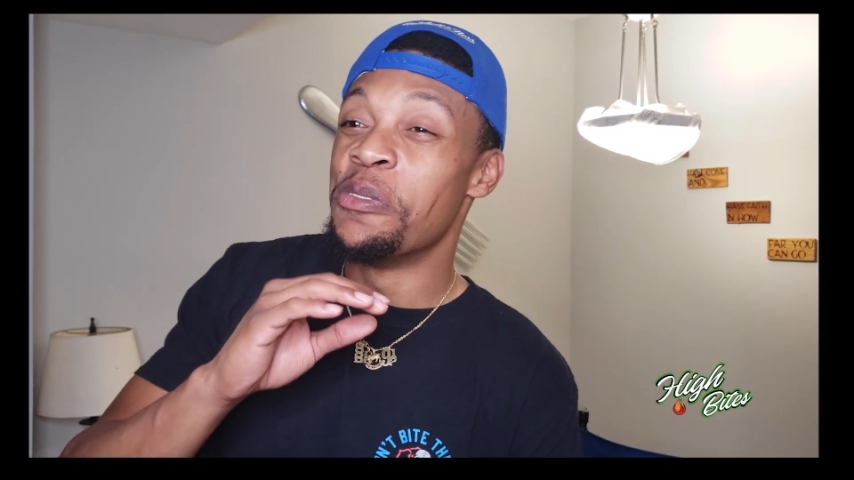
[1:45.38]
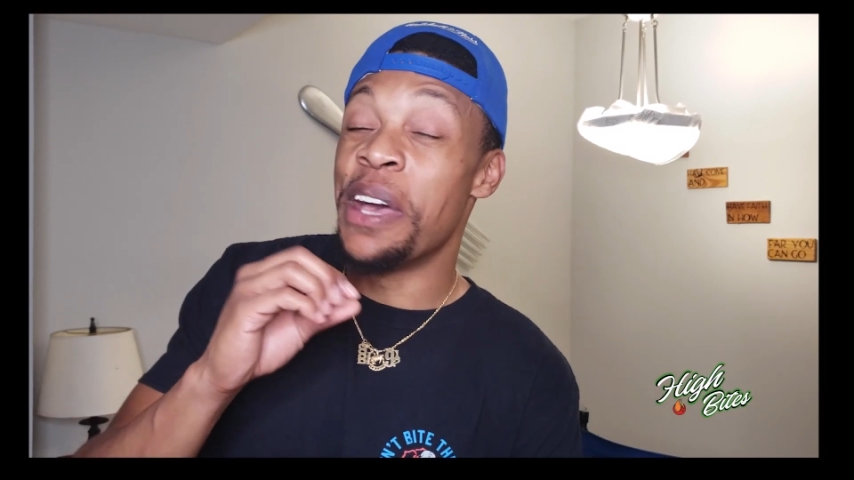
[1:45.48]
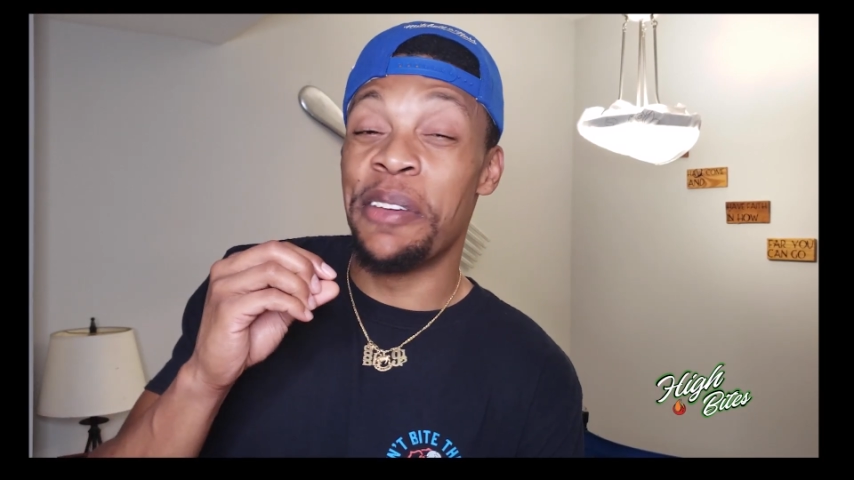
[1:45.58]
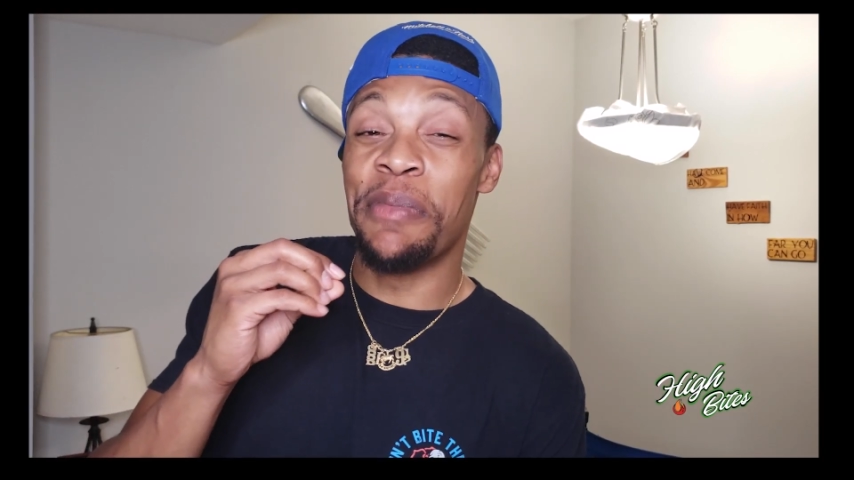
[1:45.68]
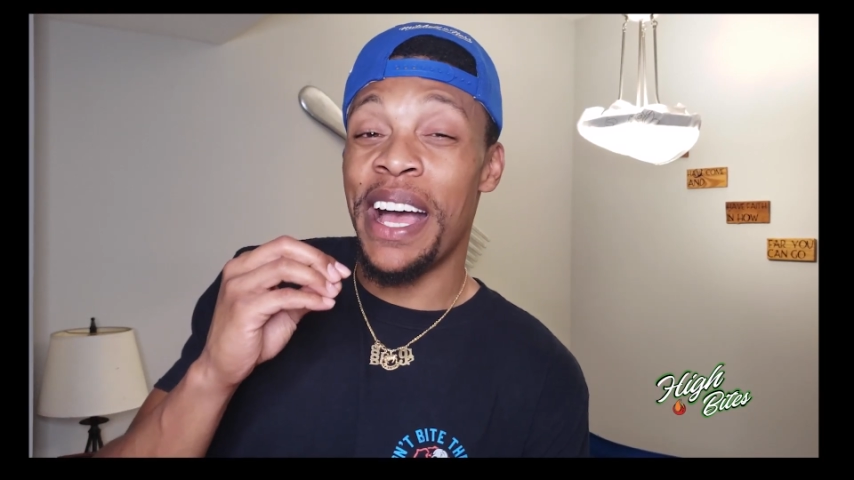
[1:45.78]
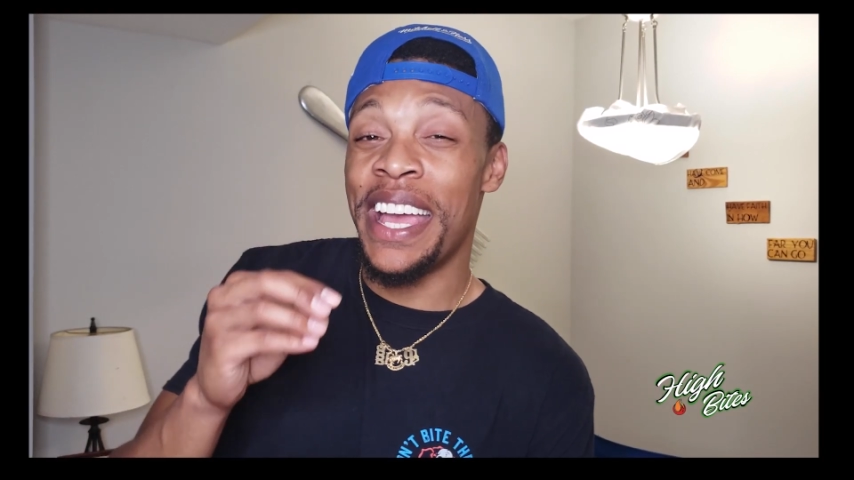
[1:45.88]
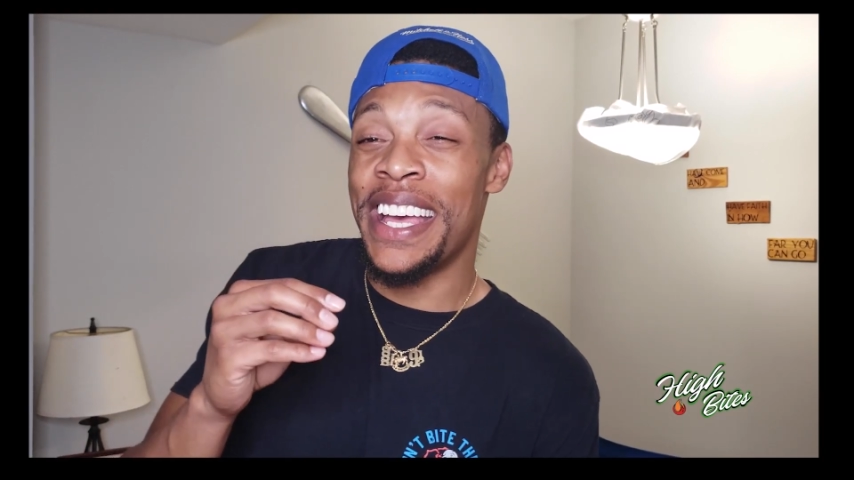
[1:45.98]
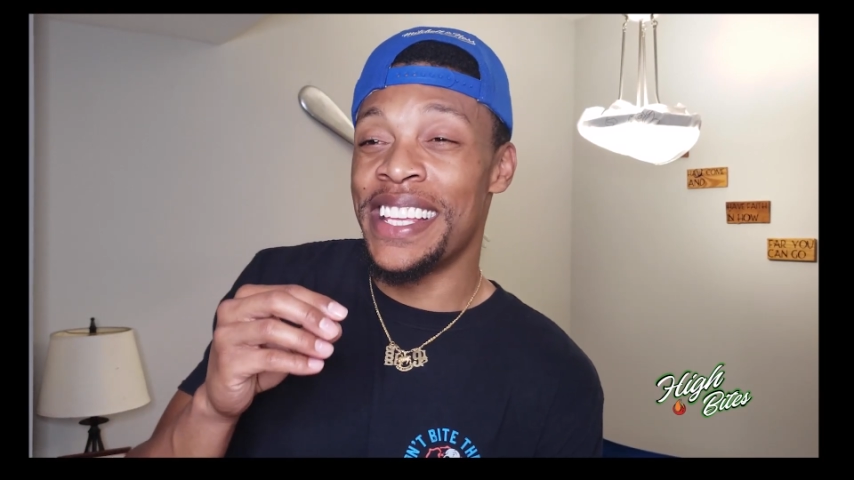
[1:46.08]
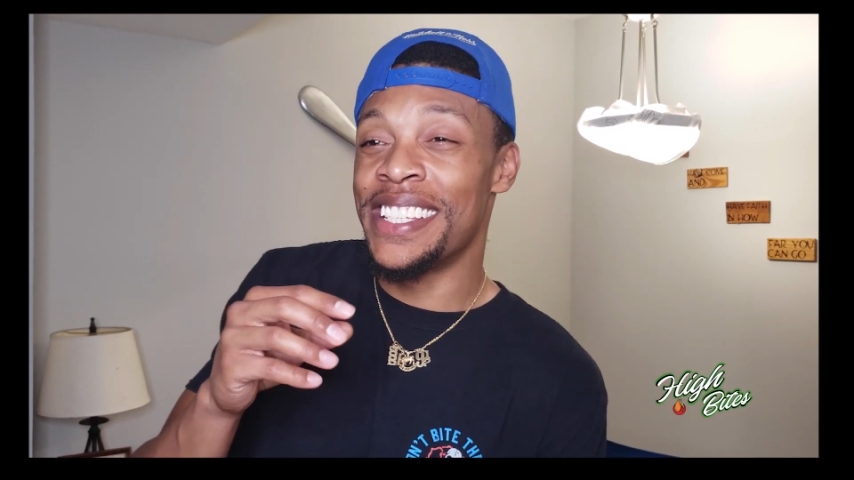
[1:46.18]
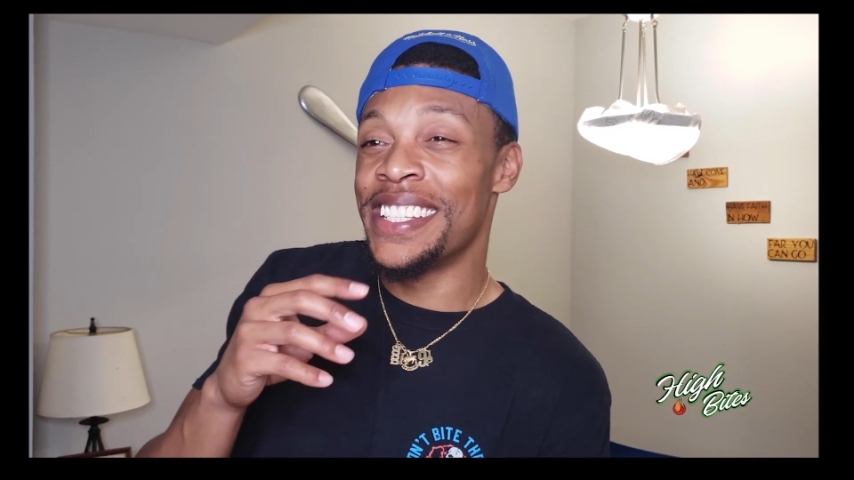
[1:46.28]
And my
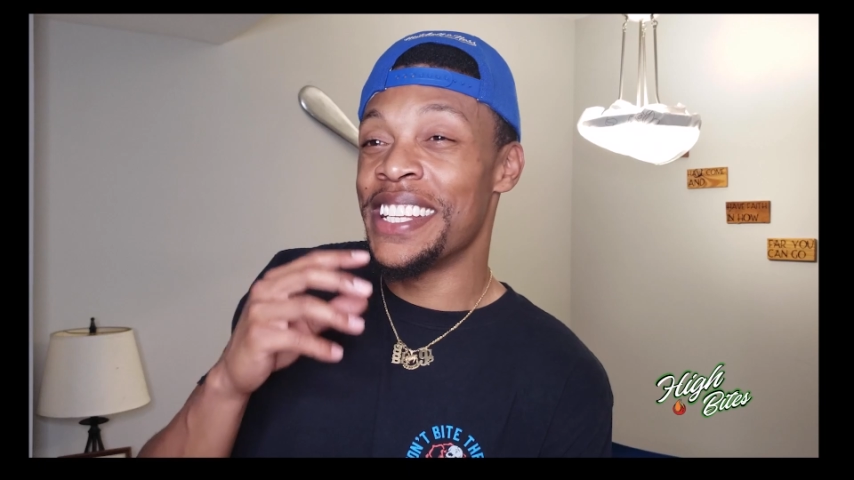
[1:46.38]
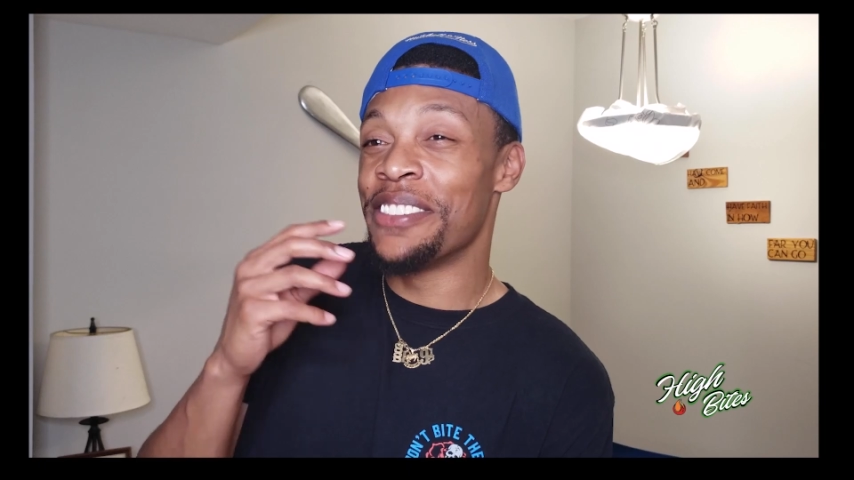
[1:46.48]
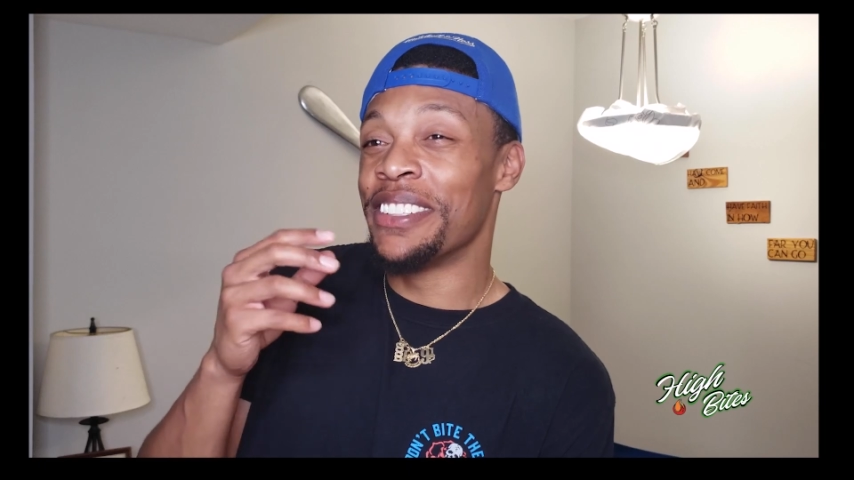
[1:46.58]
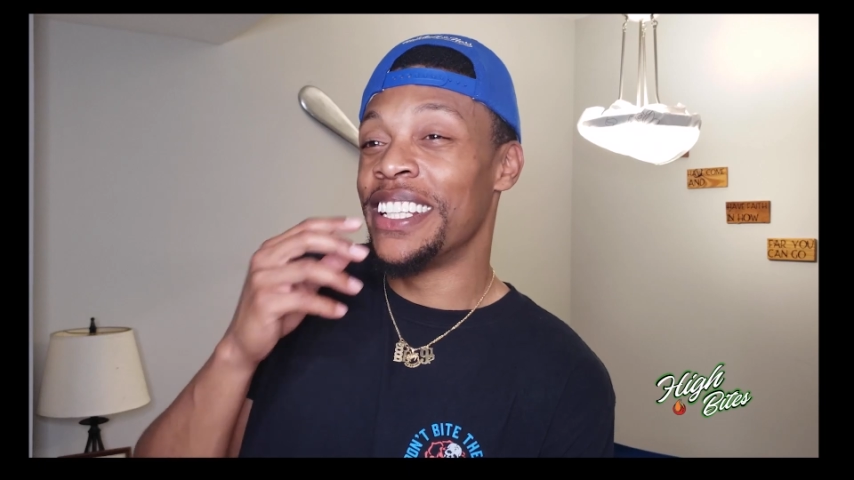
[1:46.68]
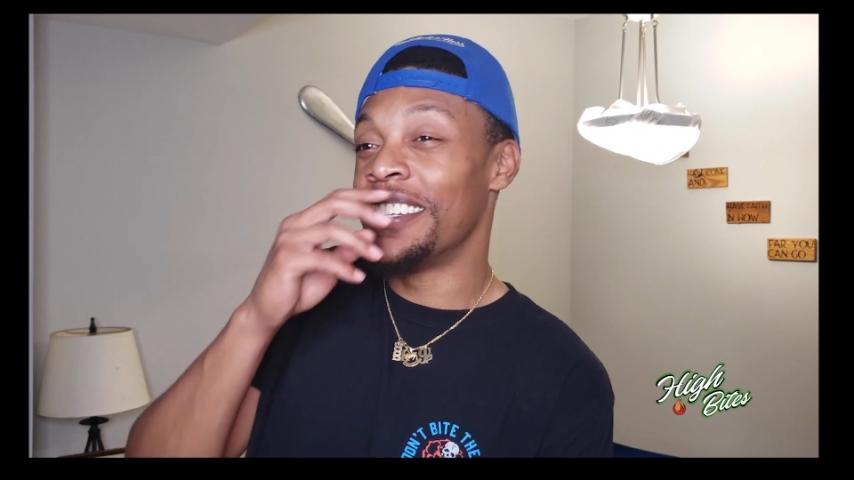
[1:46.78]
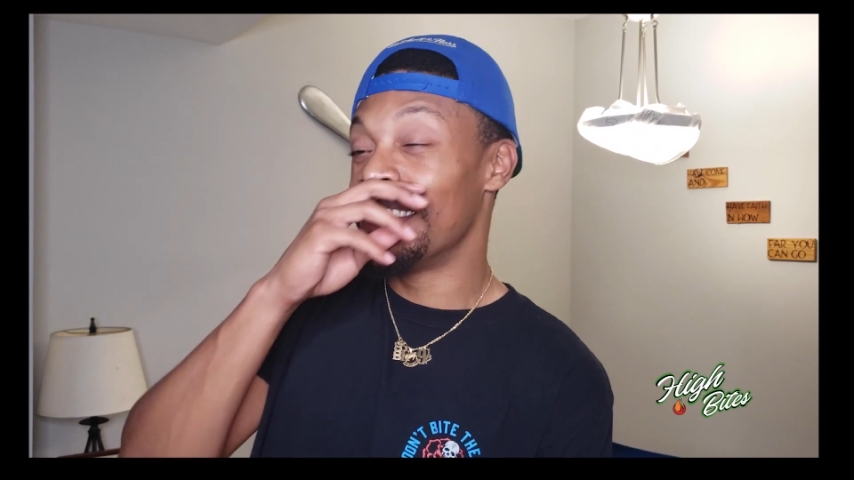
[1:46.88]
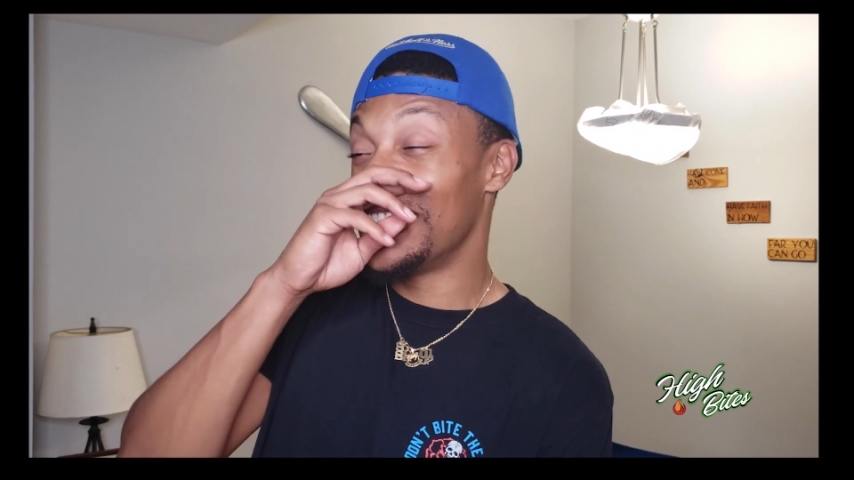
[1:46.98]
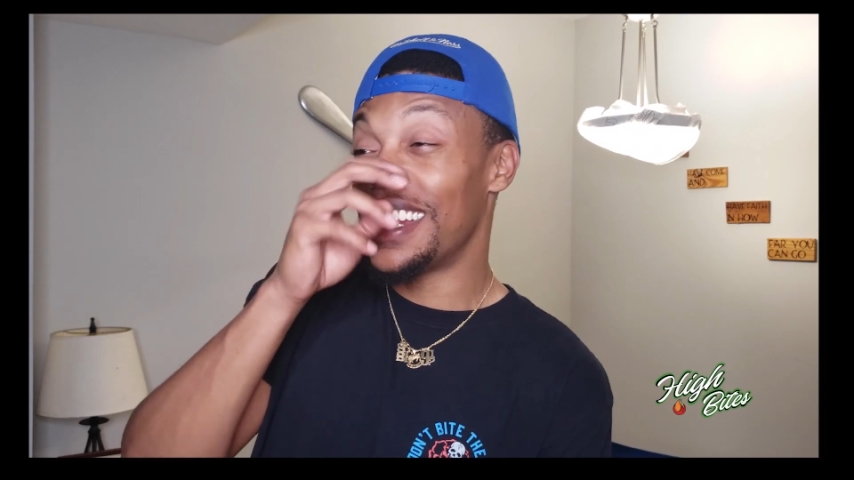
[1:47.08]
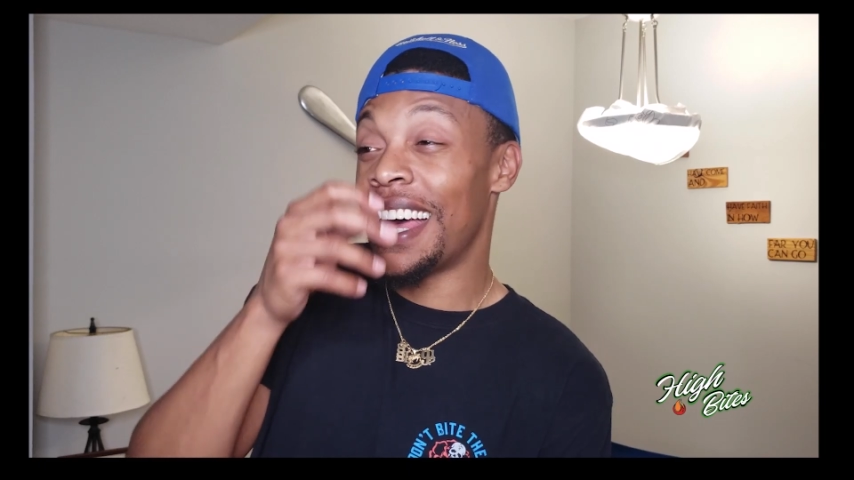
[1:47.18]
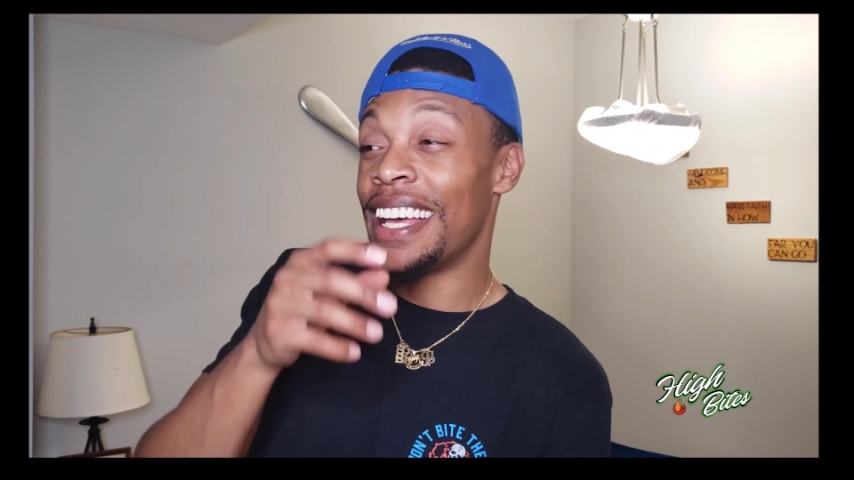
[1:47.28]
ass didn't really
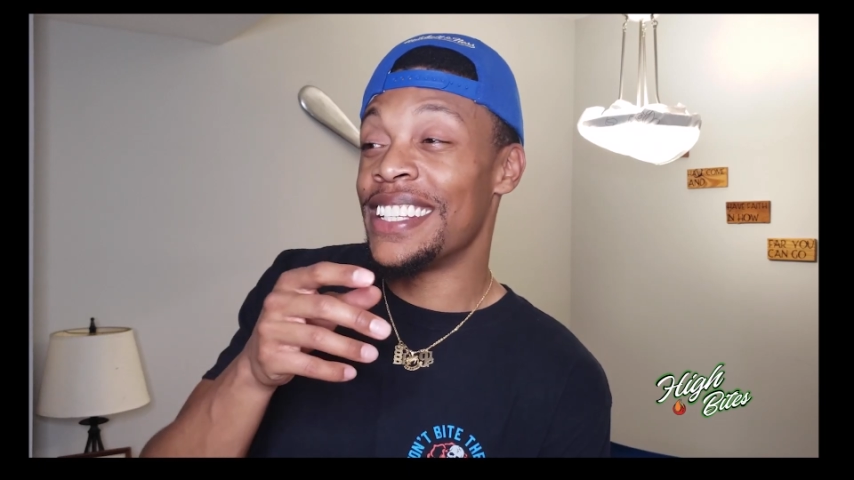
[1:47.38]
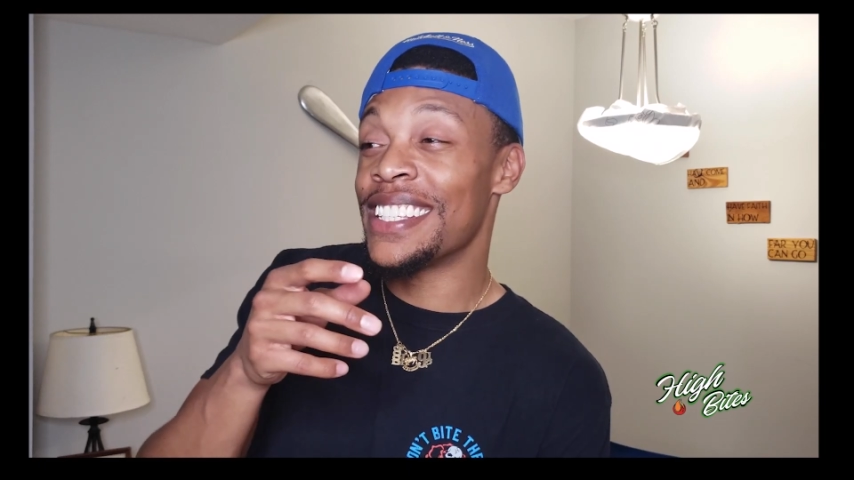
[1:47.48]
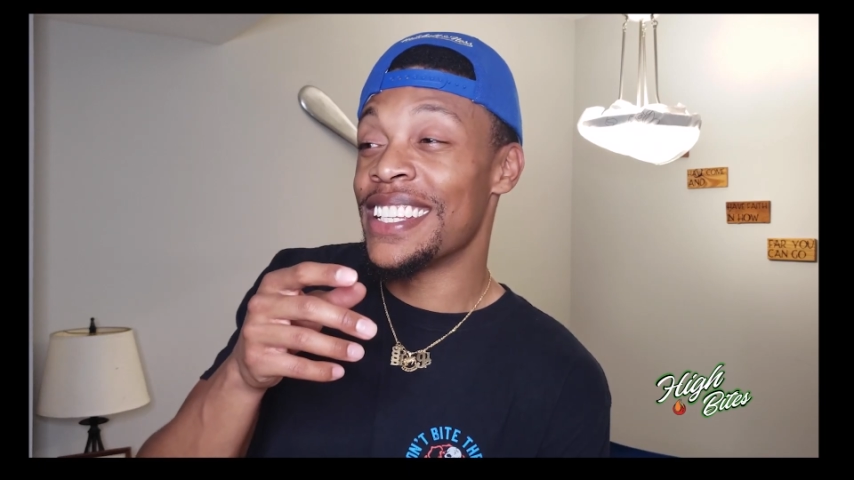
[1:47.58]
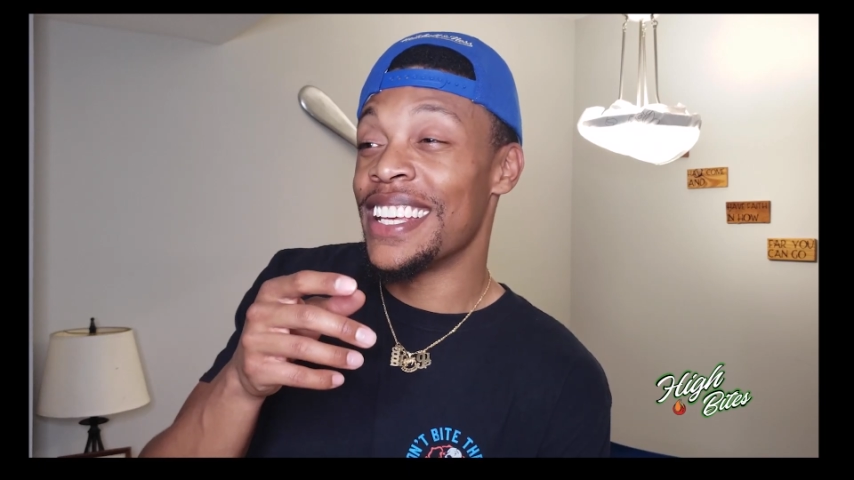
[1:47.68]
realize